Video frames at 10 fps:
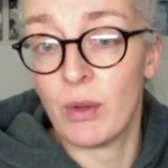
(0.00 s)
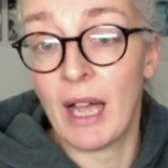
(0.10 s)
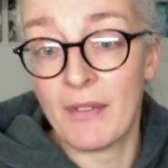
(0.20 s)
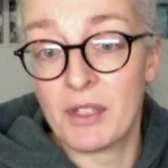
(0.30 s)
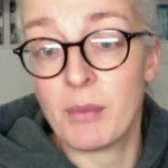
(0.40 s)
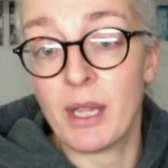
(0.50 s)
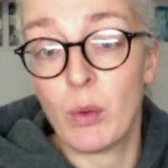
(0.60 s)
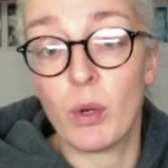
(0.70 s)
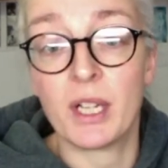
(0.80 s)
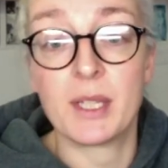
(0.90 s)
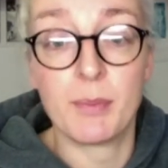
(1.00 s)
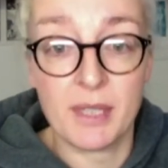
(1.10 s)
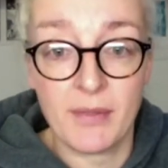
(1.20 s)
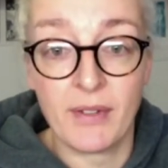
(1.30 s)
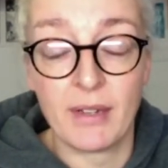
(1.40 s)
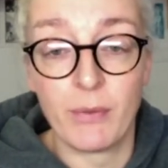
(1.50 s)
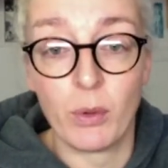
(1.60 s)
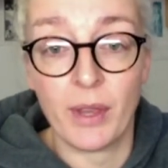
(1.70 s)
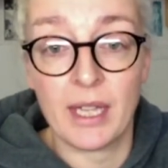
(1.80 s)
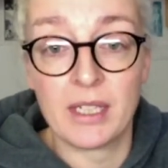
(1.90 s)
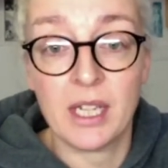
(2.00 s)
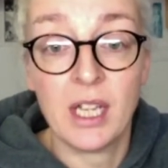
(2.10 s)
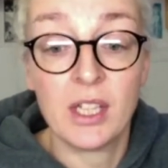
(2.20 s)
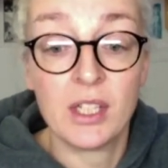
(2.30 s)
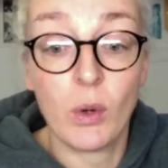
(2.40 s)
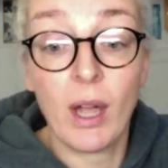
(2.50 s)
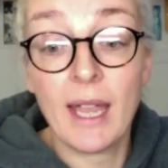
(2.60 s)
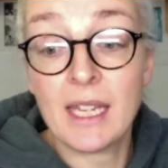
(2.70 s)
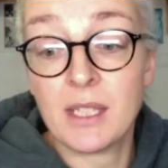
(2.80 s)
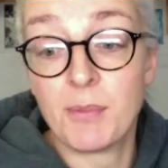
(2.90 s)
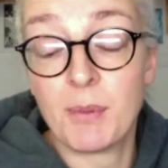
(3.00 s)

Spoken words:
have to make work specifically for that. So I ended up